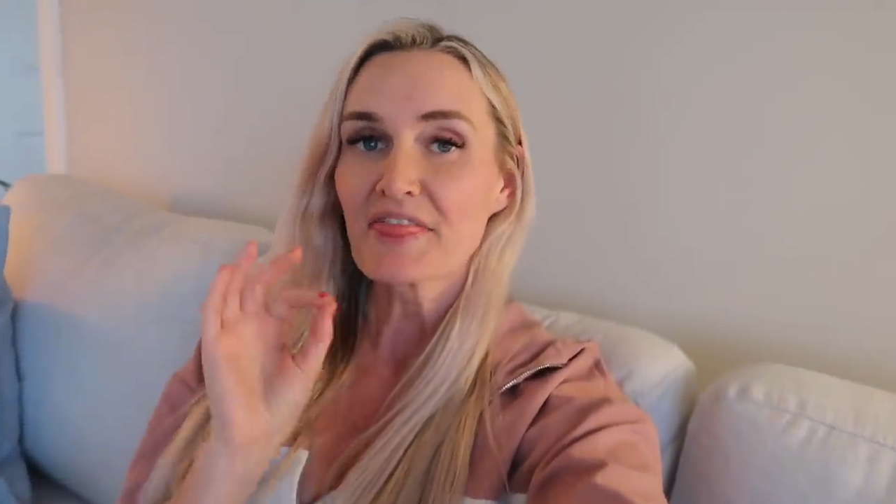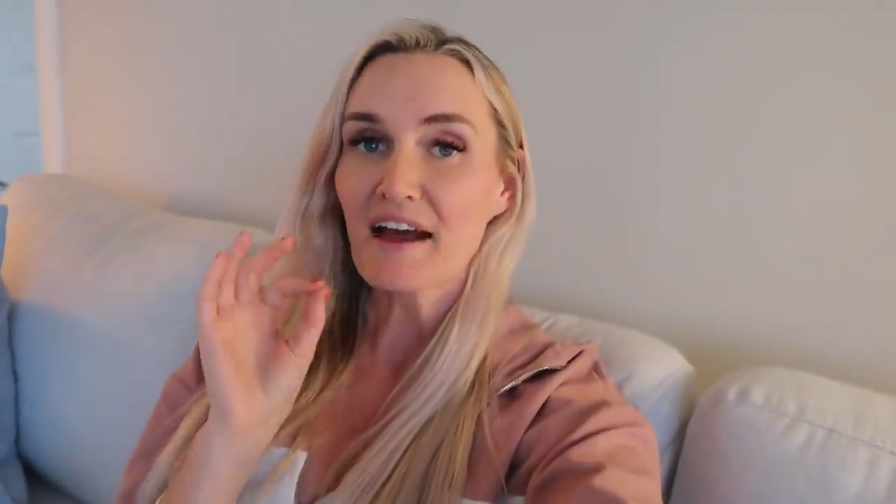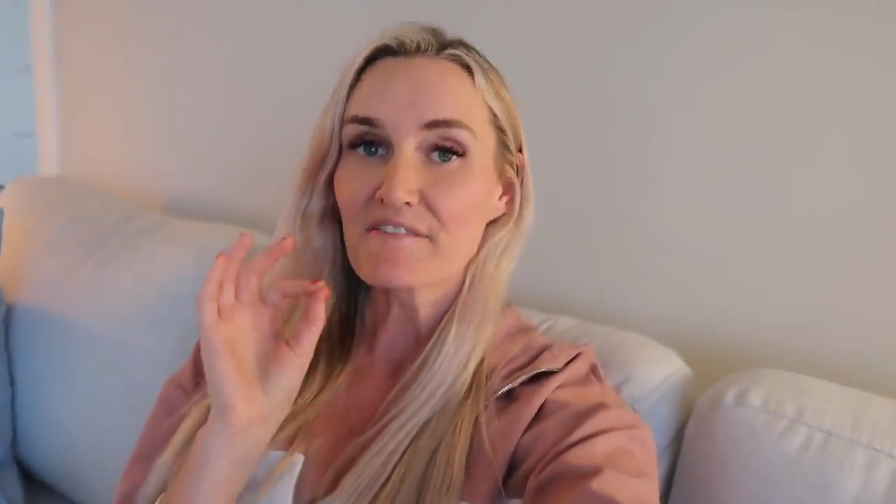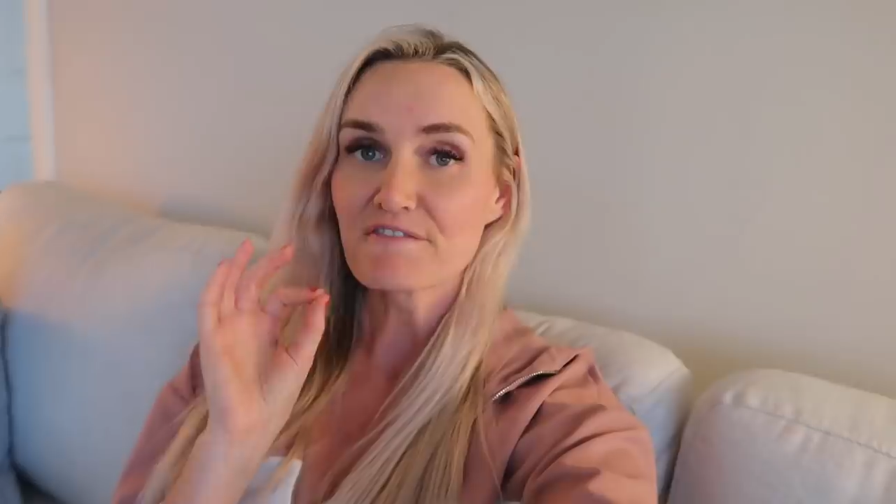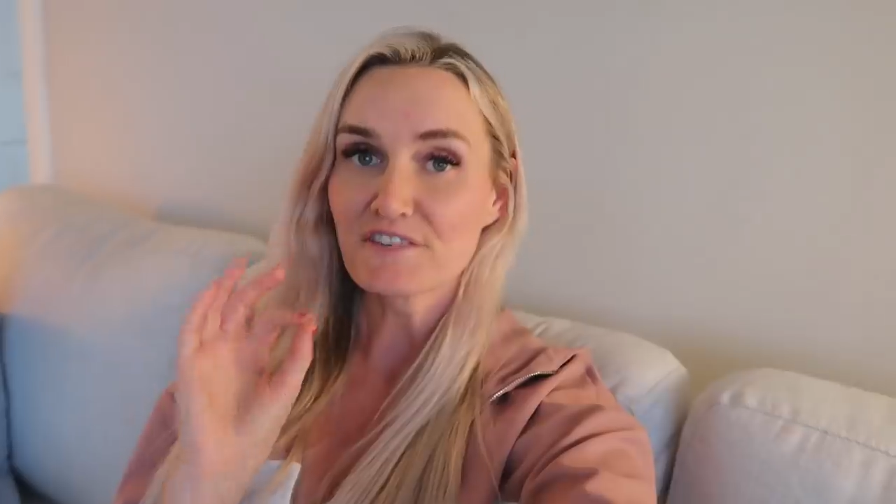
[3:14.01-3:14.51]

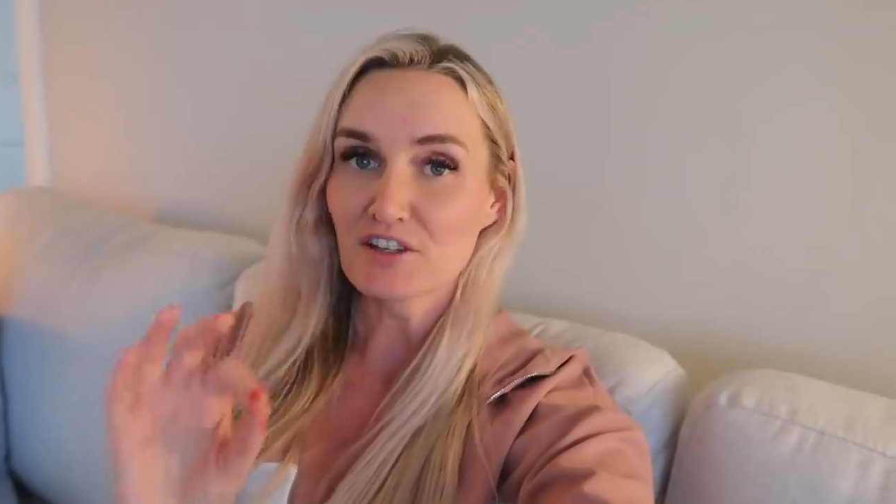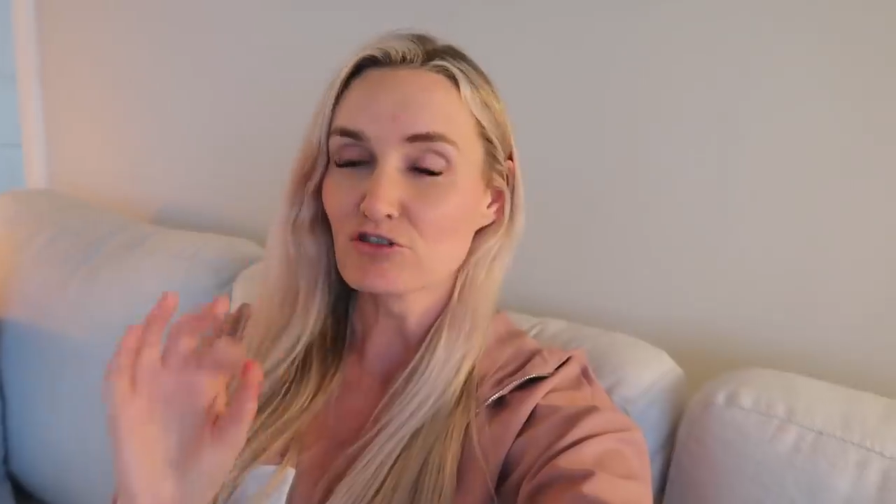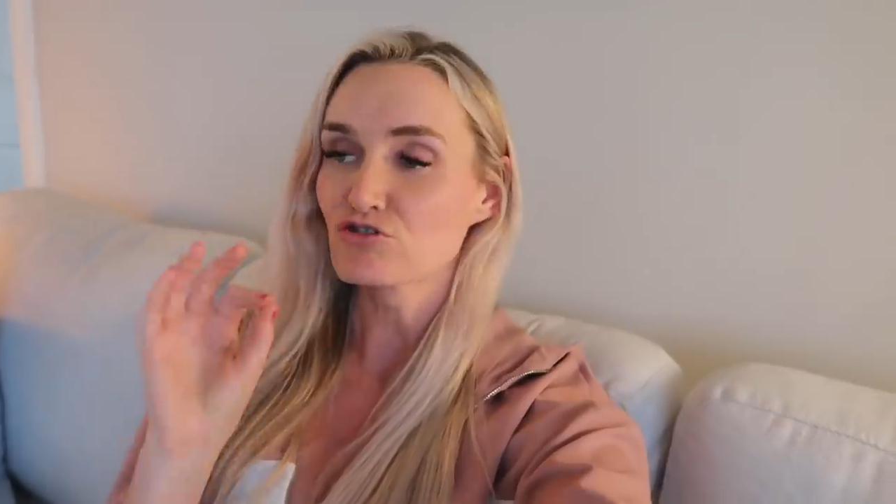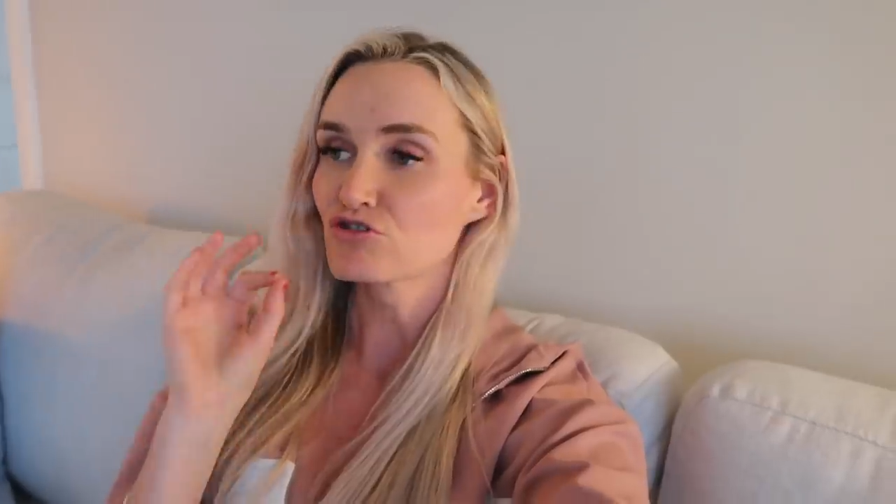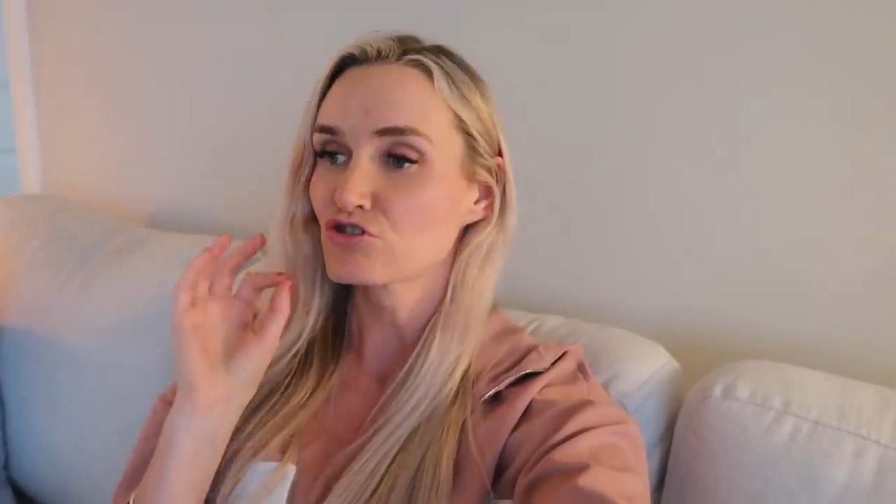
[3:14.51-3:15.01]
that
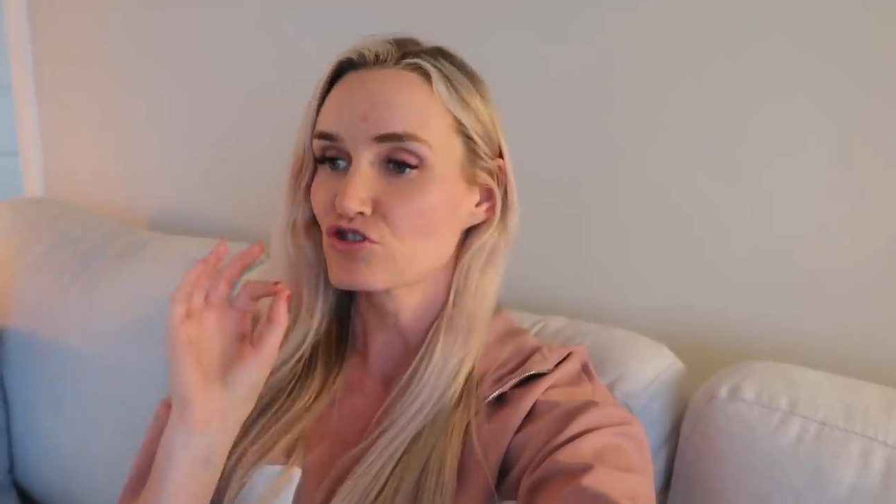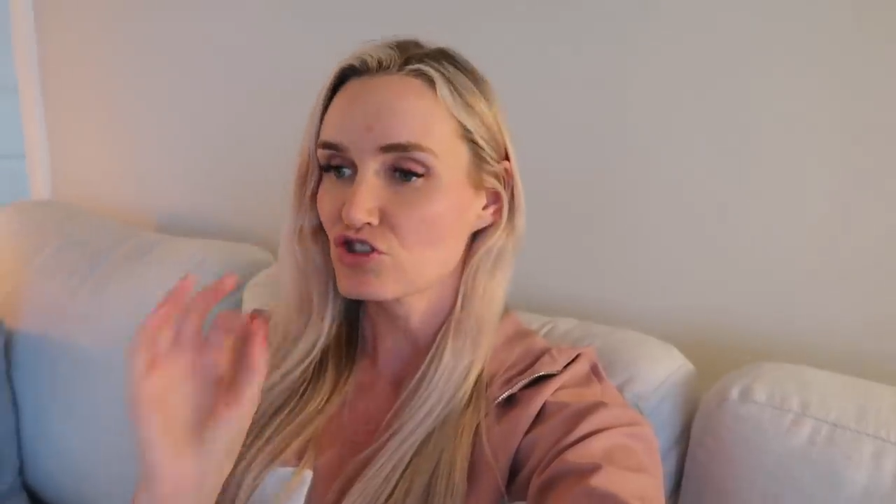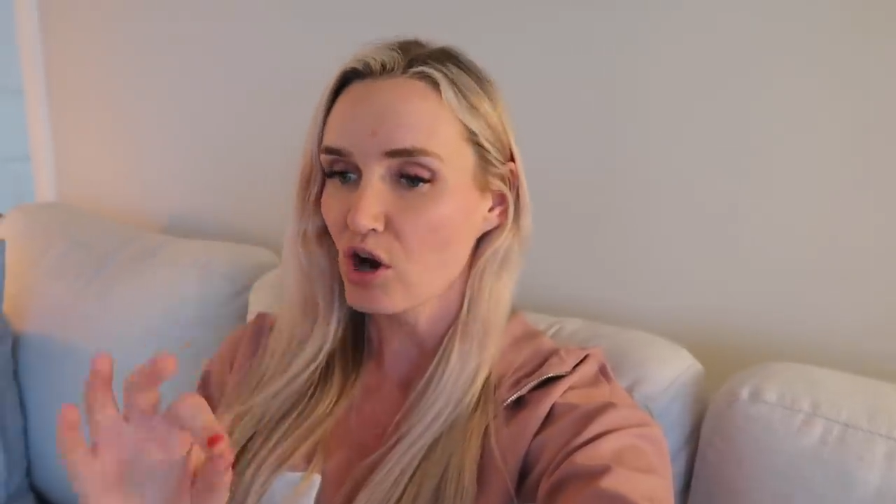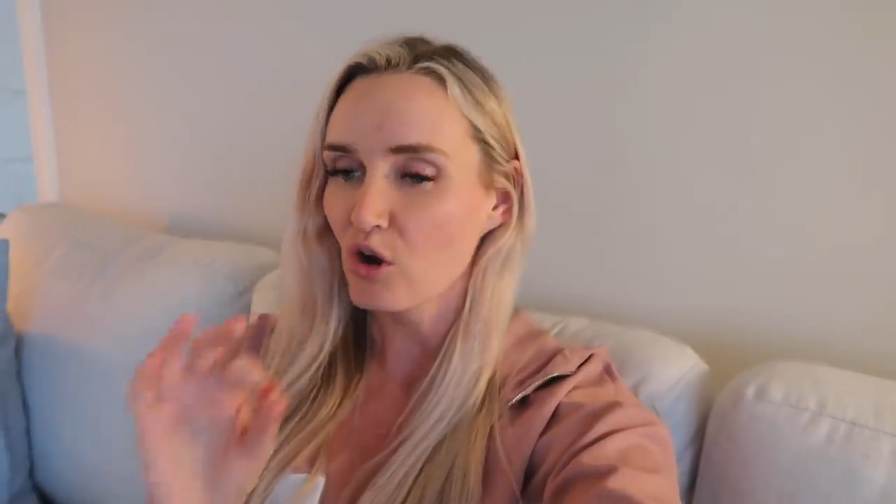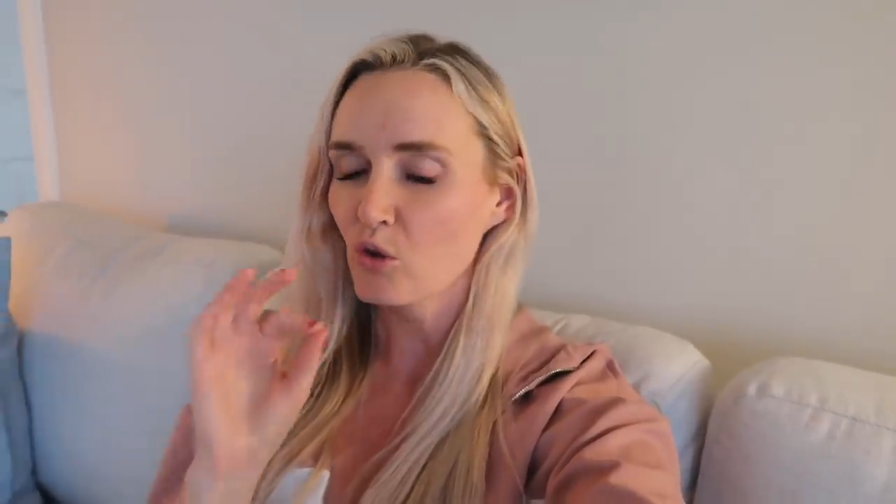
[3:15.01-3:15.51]
feels
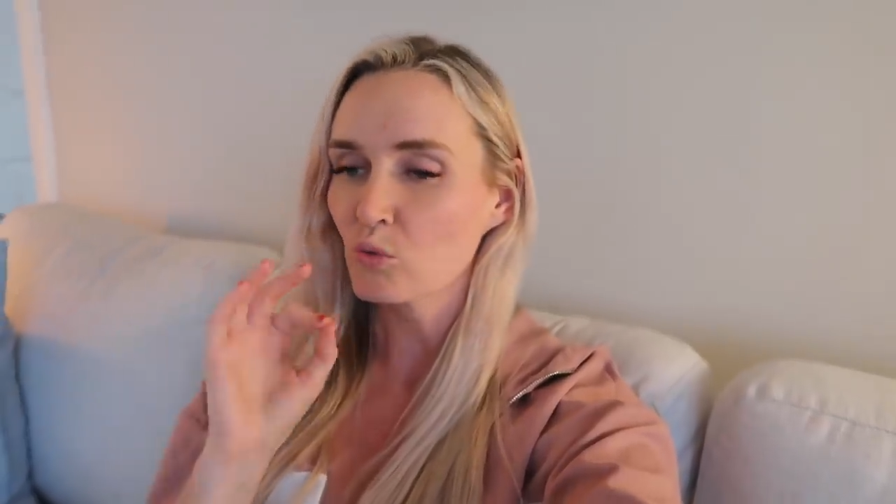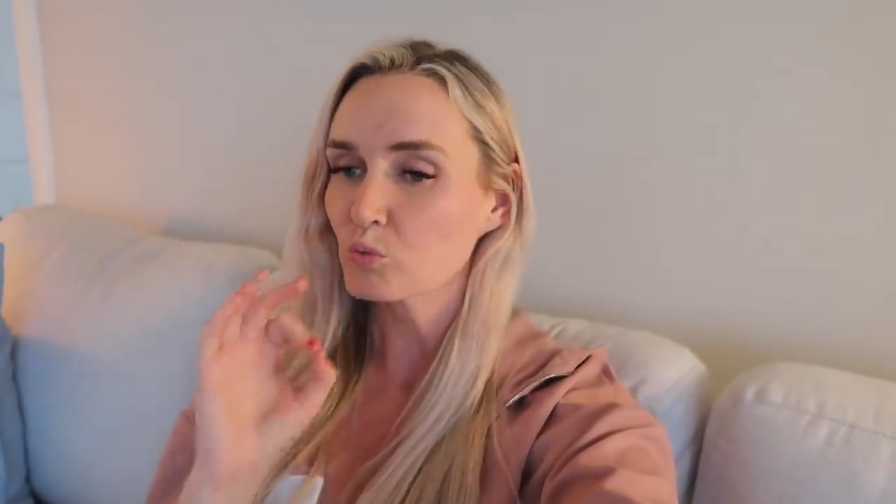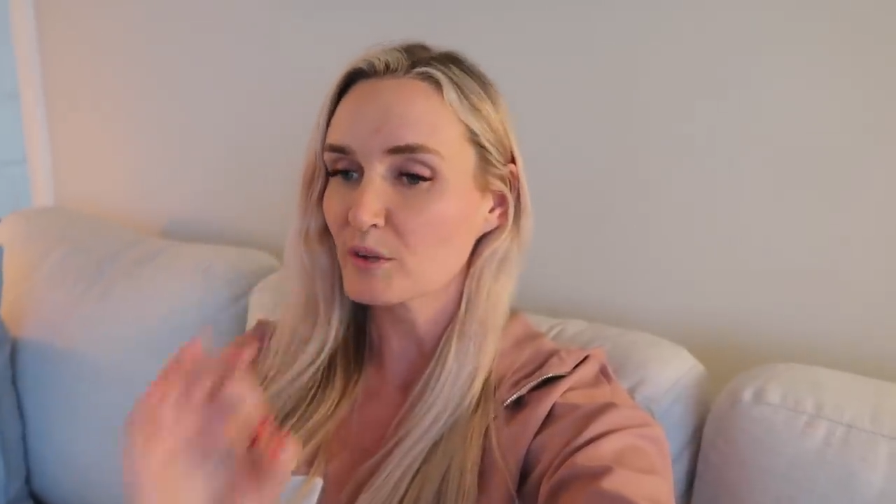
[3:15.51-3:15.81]
so